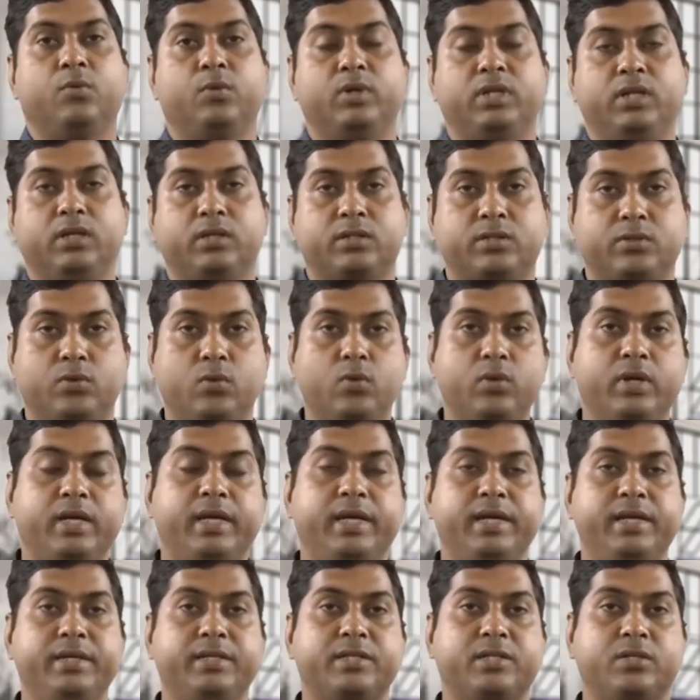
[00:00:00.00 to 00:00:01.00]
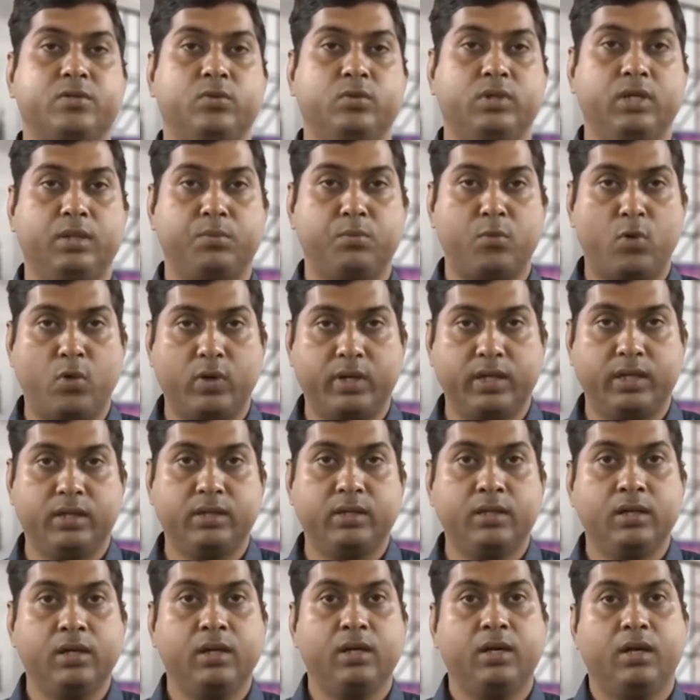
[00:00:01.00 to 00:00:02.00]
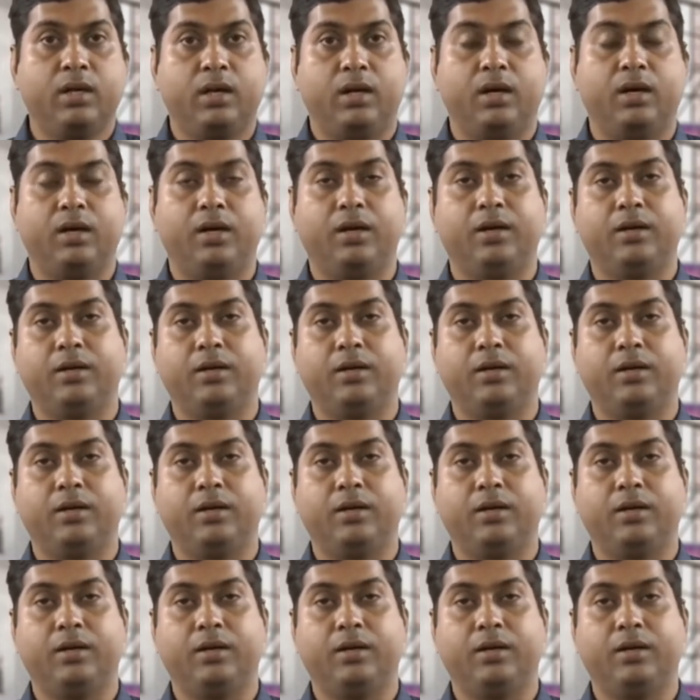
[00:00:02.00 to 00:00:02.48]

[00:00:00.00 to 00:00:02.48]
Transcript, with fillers: with the stone Stonehenge to the modern uh,